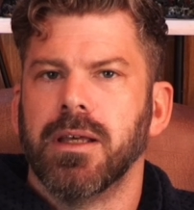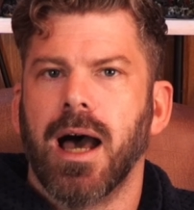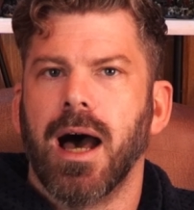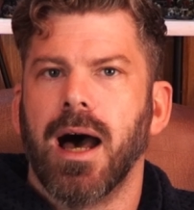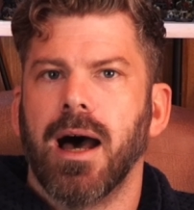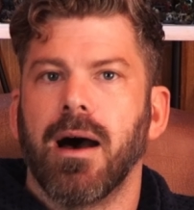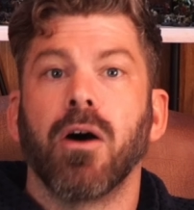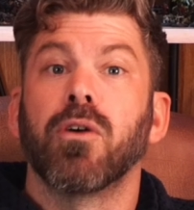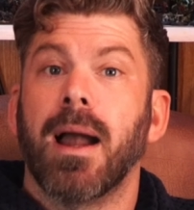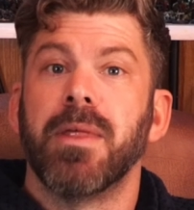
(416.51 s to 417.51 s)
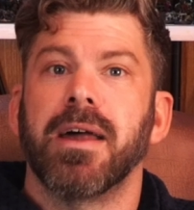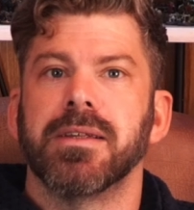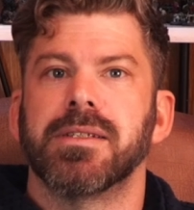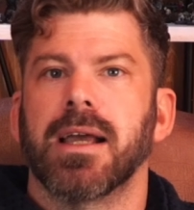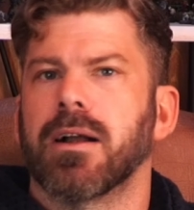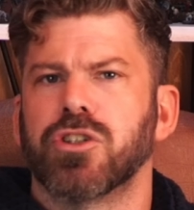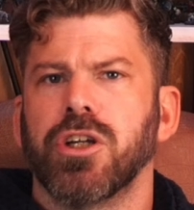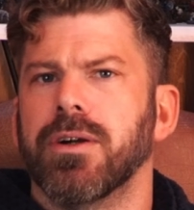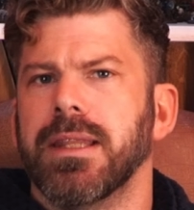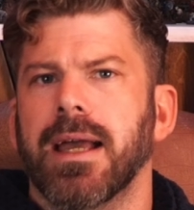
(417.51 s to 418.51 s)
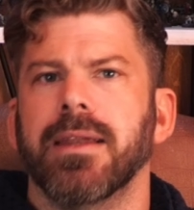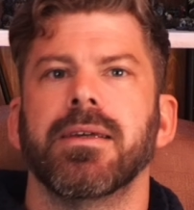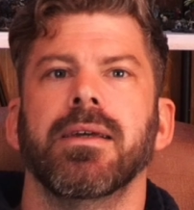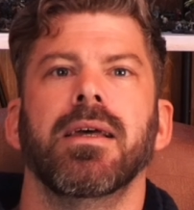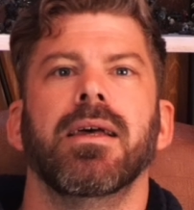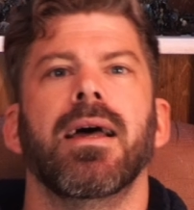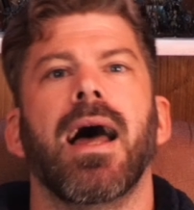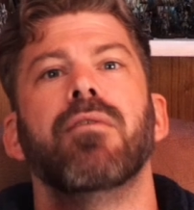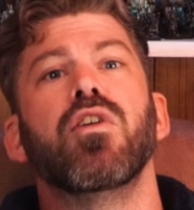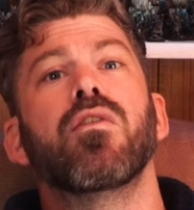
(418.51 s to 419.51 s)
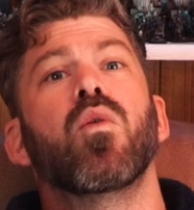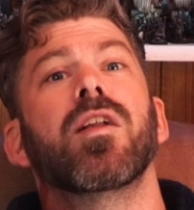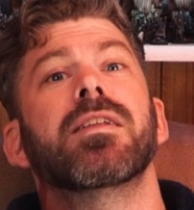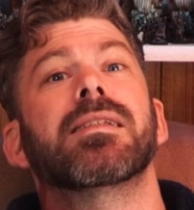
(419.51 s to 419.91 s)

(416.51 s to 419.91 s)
I'll grab that in a sec, I'll show you at the end. Have you ever wanted to